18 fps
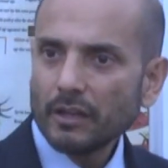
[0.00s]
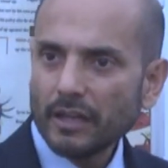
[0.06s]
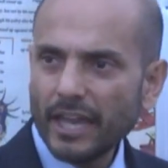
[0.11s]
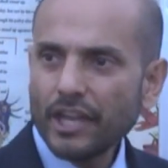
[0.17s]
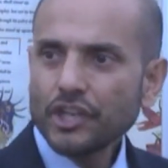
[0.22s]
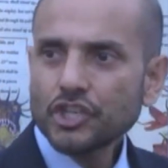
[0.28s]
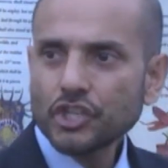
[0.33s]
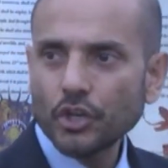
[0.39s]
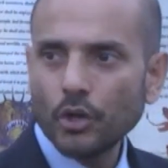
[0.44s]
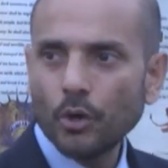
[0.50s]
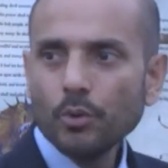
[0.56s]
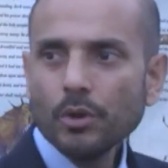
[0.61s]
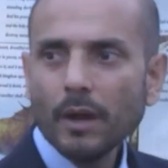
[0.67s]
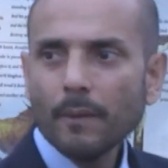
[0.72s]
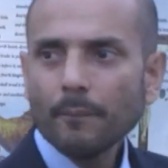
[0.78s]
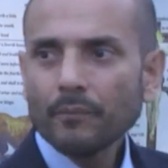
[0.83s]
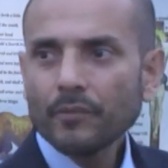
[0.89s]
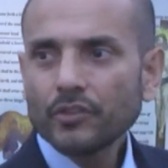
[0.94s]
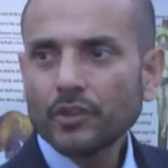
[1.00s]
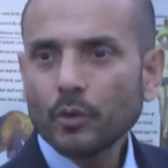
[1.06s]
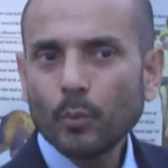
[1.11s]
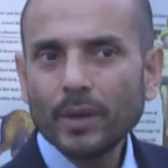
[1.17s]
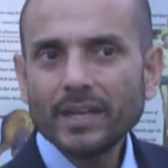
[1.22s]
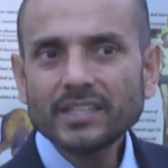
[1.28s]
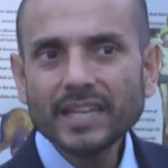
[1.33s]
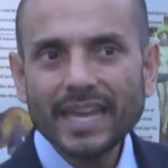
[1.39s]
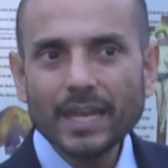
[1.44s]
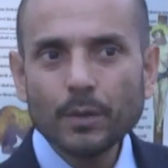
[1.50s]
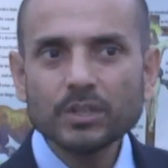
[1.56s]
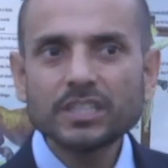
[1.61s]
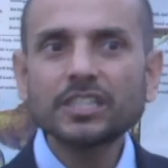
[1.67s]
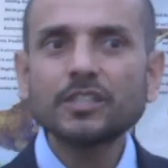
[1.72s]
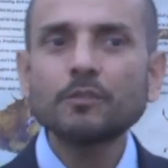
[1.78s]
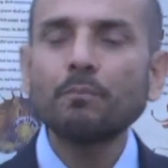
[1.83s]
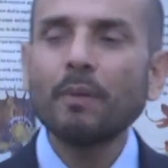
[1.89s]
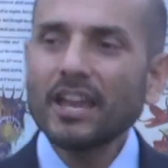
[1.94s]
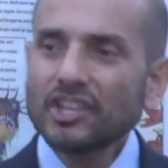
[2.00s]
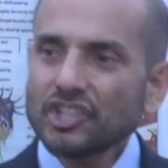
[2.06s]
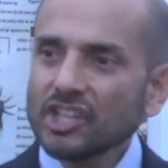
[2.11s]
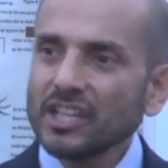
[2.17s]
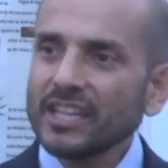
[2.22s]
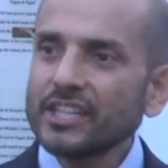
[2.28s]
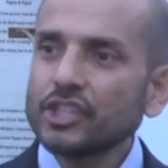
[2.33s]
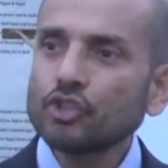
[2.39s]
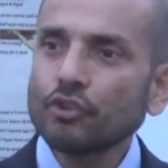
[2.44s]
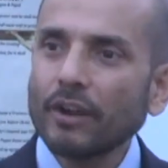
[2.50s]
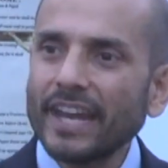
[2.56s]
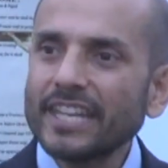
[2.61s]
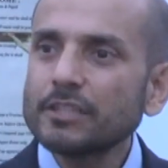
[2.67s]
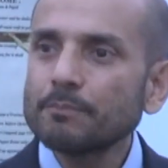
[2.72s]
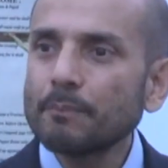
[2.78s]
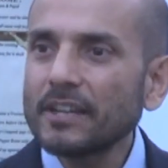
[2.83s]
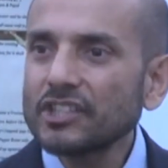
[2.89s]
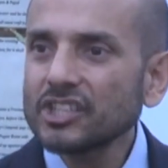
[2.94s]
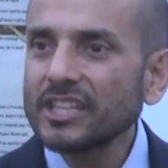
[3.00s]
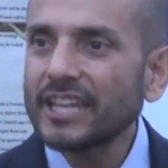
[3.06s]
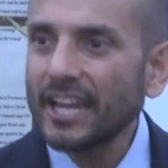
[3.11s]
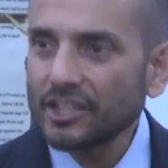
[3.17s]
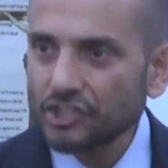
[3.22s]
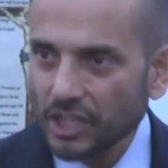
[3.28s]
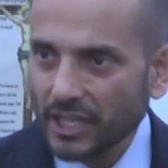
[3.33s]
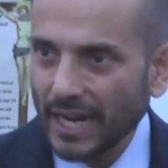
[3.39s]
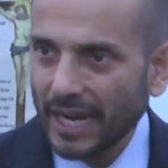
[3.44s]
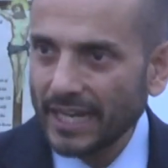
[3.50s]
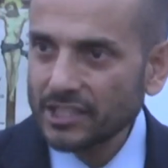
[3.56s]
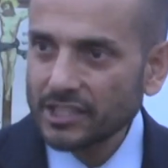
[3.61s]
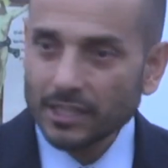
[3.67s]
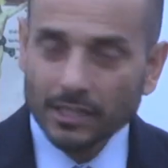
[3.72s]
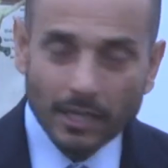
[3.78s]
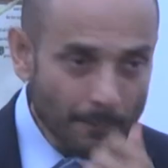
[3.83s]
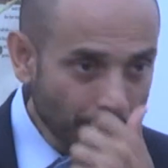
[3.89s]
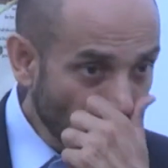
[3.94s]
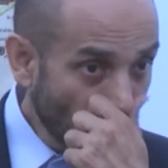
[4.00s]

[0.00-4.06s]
issue that we say he was specially trained, specially educated.